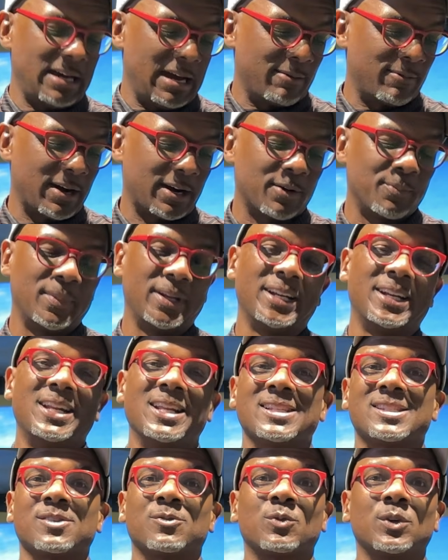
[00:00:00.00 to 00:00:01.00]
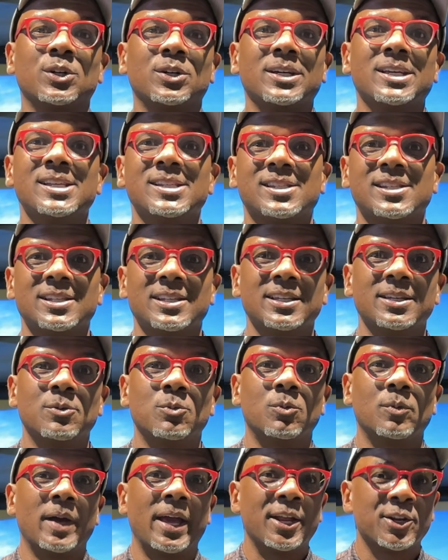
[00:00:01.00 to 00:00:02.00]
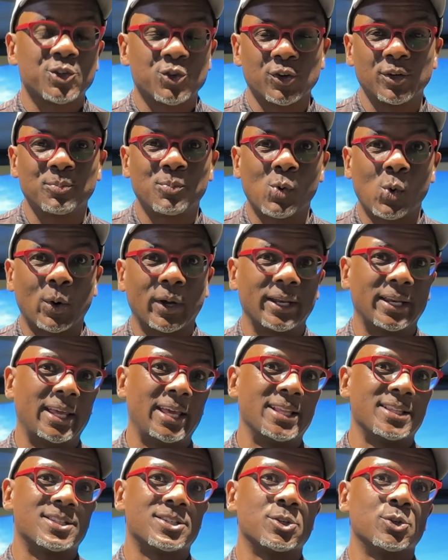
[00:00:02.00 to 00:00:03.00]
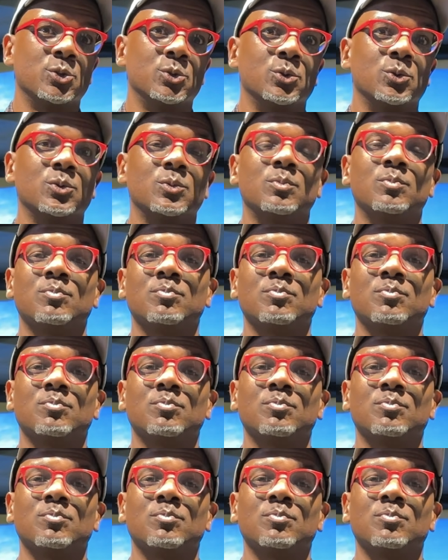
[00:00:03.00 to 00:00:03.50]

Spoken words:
I recommend it as a real easy entry point into